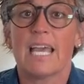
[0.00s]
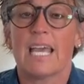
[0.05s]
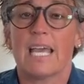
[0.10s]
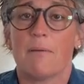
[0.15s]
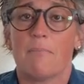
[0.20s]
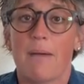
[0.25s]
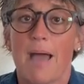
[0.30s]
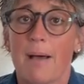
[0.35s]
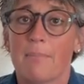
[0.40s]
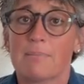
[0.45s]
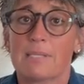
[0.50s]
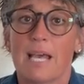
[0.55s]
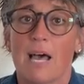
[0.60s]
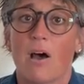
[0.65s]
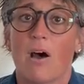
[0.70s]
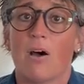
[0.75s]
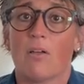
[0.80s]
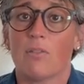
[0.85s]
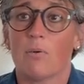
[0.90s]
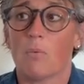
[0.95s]
It maps
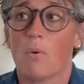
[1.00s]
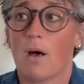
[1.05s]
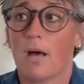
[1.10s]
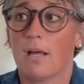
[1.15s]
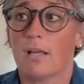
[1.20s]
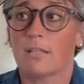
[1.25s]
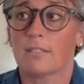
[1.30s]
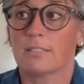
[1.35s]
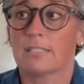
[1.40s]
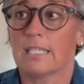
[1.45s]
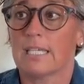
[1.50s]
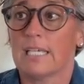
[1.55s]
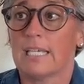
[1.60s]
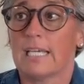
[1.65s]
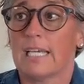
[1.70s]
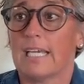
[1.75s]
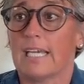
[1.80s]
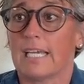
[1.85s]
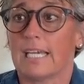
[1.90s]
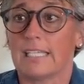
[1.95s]
out all the walls.
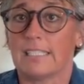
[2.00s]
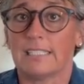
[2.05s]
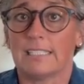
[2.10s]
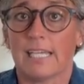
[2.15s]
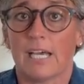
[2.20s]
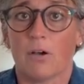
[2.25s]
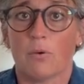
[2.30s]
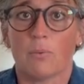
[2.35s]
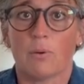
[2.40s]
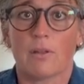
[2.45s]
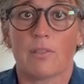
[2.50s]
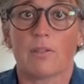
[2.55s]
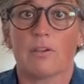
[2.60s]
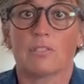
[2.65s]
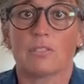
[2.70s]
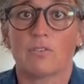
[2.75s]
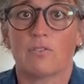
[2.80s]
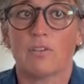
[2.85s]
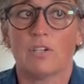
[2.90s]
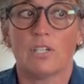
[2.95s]
It can tell where
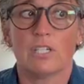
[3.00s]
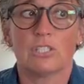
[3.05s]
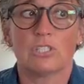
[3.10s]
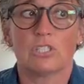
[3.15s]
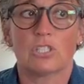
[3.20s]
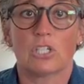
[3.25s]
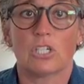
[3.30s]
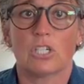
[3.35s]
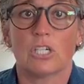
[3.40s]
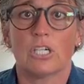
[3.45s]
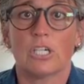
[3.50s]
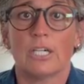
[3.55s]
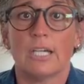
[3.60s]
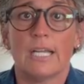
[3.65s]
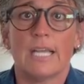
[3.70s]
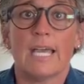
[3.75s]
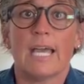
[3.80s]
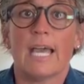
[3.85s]
there's furniture,